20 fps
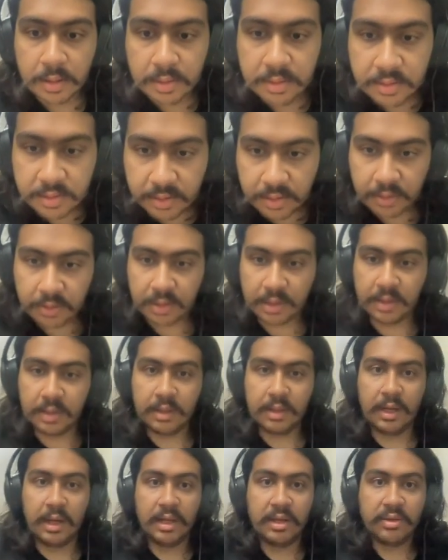
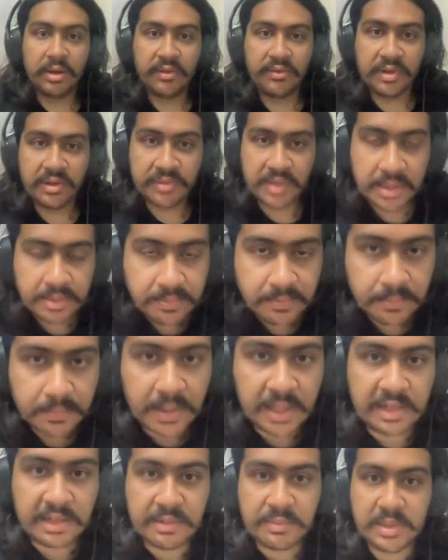Hello everyone.
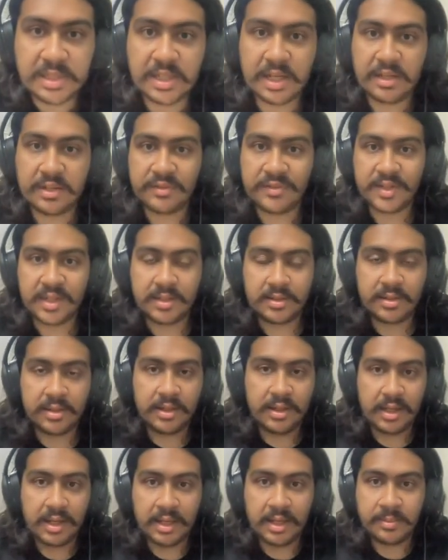My name is Aarav
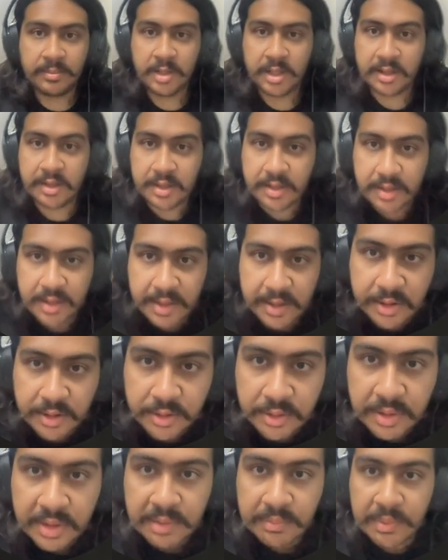Ratra. I am currently
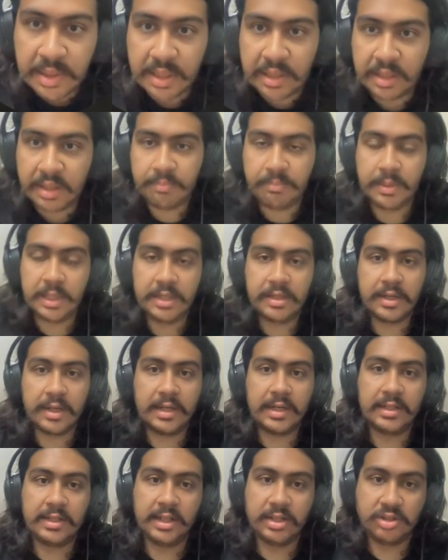doing my
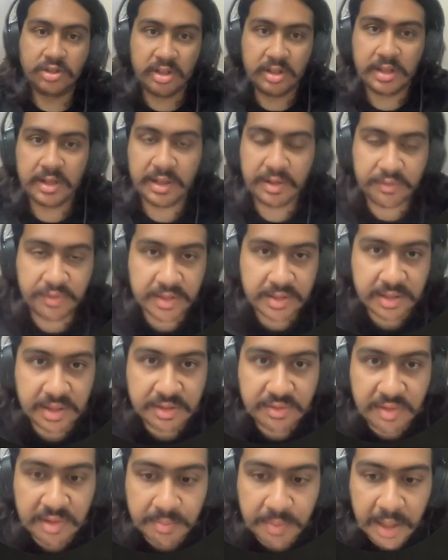B.Tech in Engineering
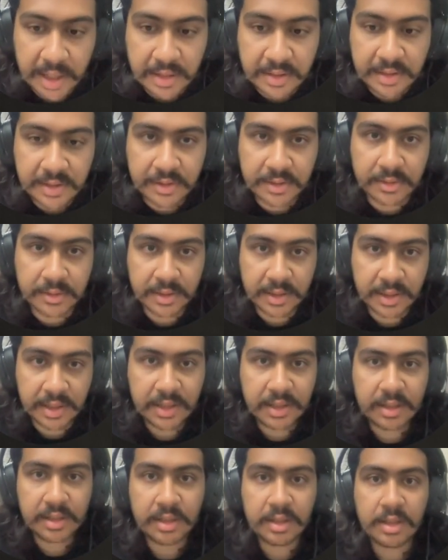Physics from IIT
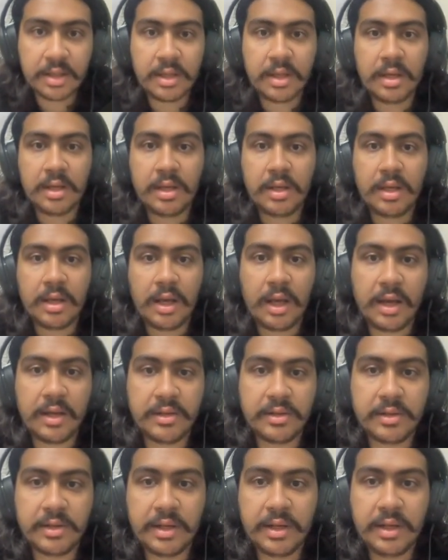Roorkee.
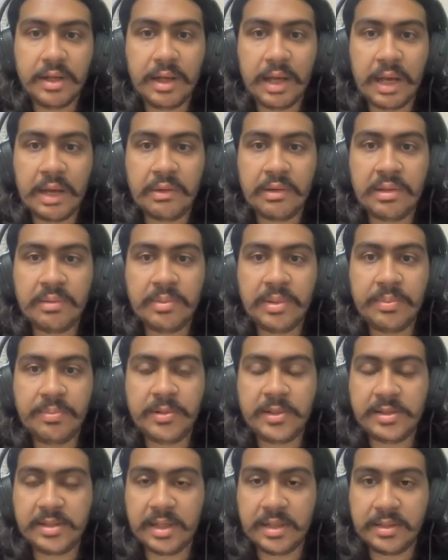And today I will be
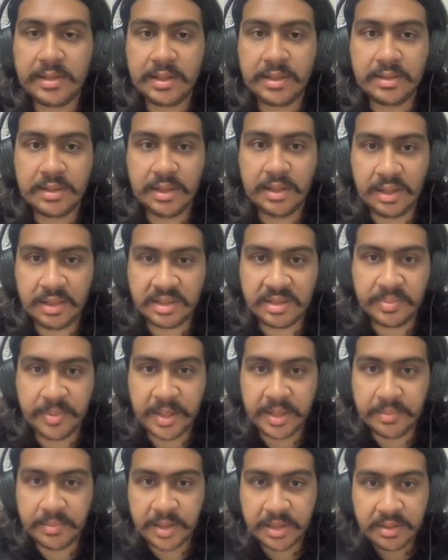presenting the
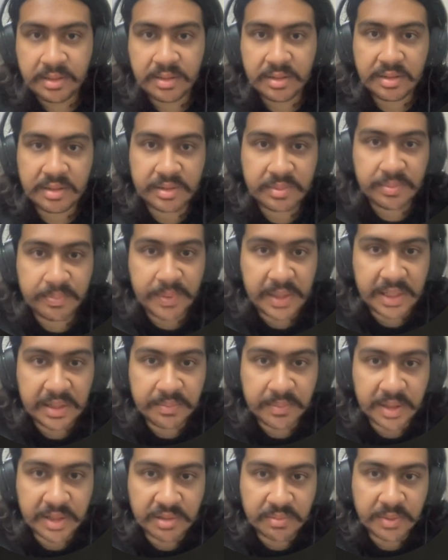experiment speed
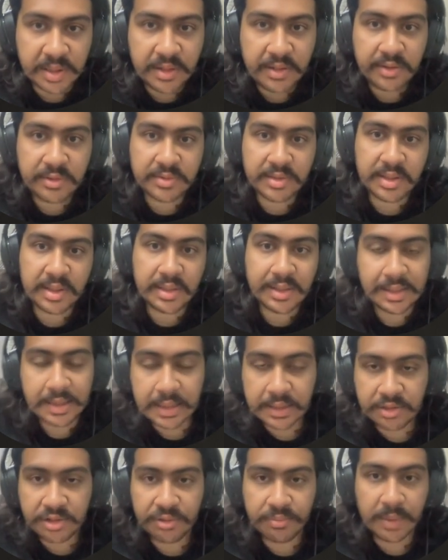measurement using an
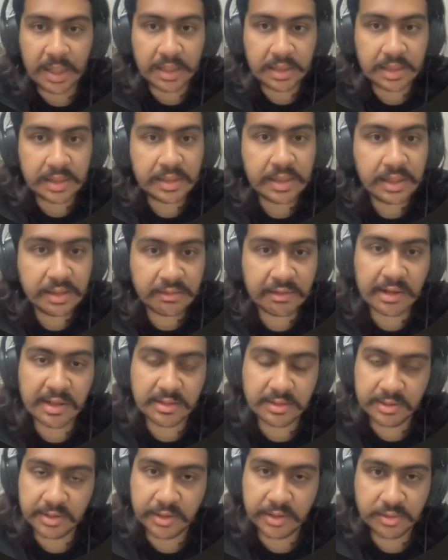electromagnetic
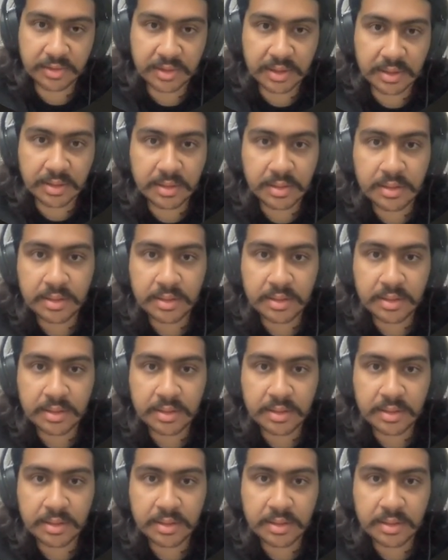transducer.